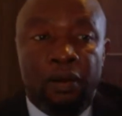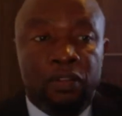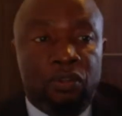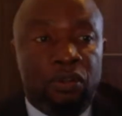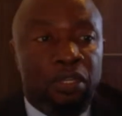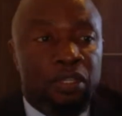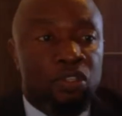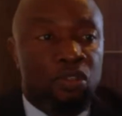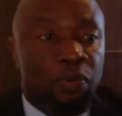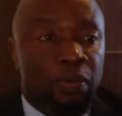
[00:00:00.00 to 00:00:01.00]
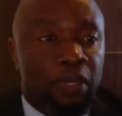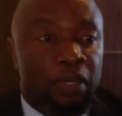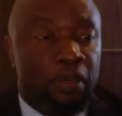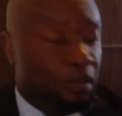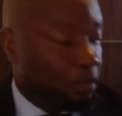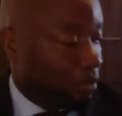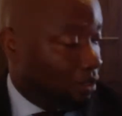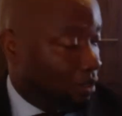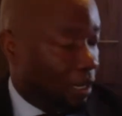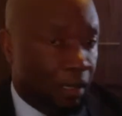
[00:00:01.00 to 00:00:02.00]
So in this topic,
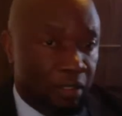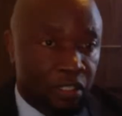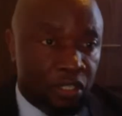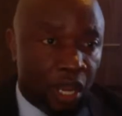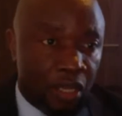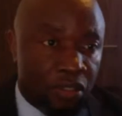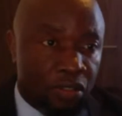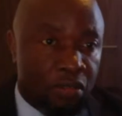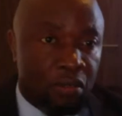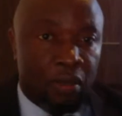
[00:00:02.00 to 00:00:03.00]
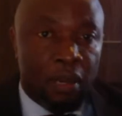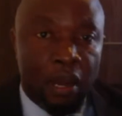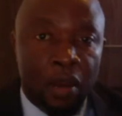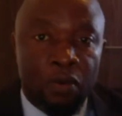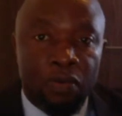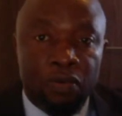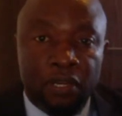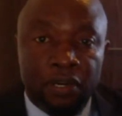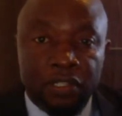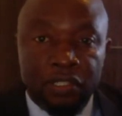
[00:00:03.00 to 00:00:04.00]
I'll discuss how the
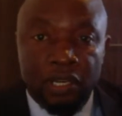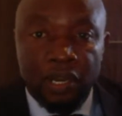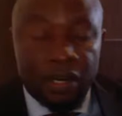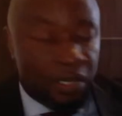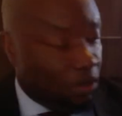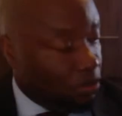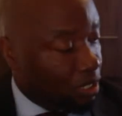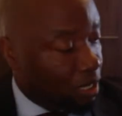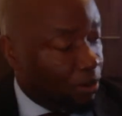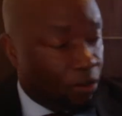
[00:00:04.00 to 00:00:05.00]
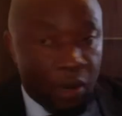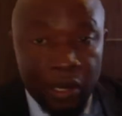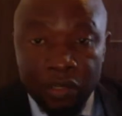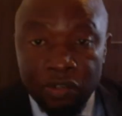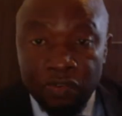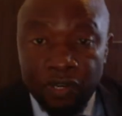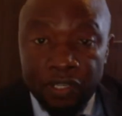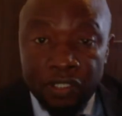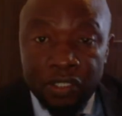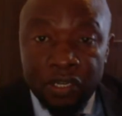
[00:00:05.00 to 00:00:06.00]
arrests are carried out, how the warrant of
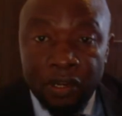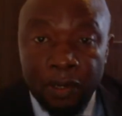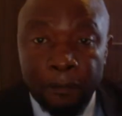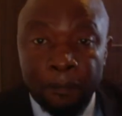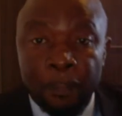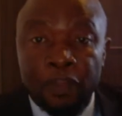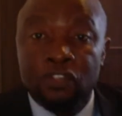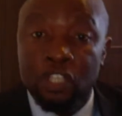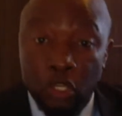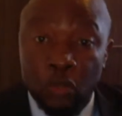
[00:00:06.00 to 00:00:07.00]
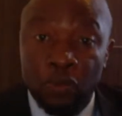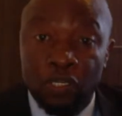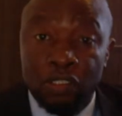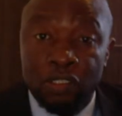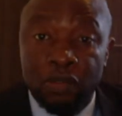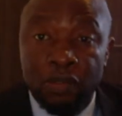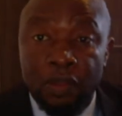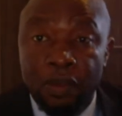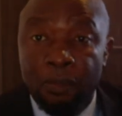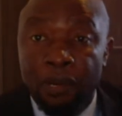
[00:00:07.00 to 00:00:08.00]
arrest are secured
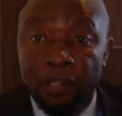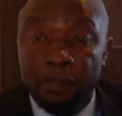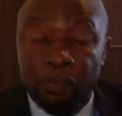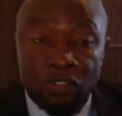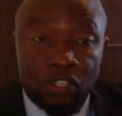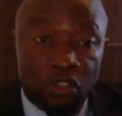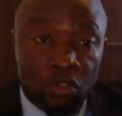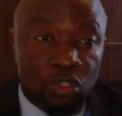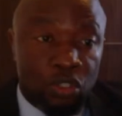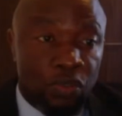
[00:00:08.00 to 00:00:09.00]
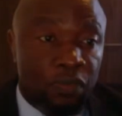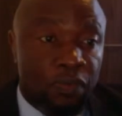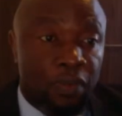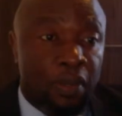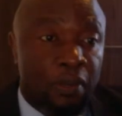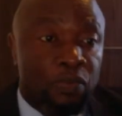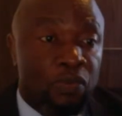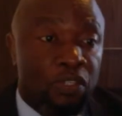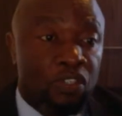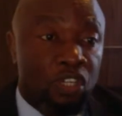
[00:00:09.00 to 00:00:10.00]
by the prosecution up
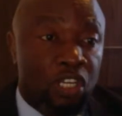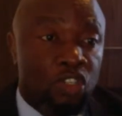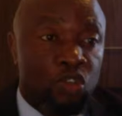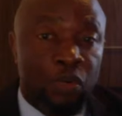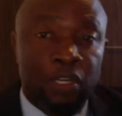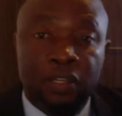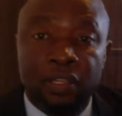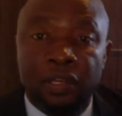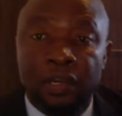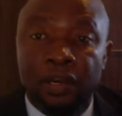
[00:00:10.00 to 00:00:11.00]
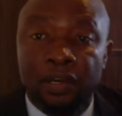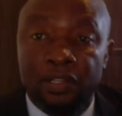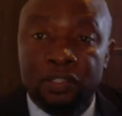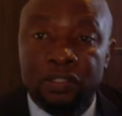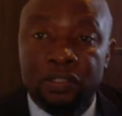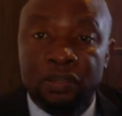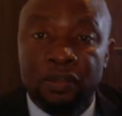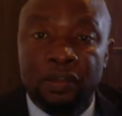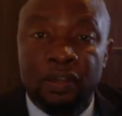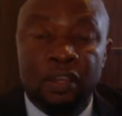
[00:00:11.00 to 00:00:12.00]
to the stage when the arrest
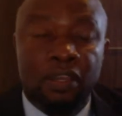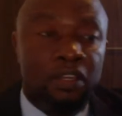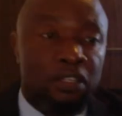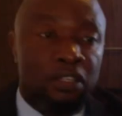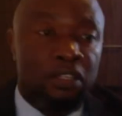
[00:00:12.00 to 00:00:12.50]
is